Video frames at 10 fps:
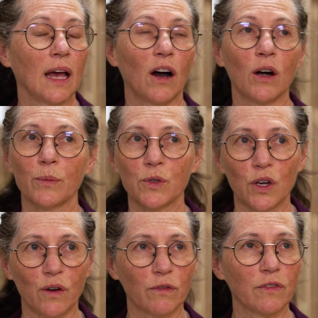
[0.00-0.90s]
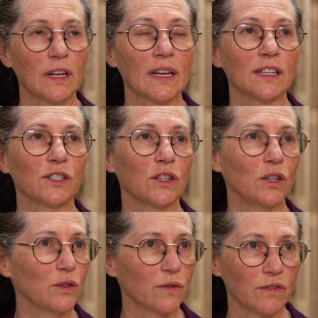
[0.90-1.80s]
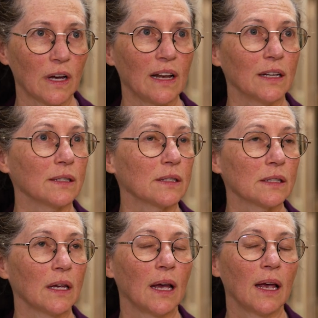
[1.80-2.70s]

armed conflicts, the use of violence,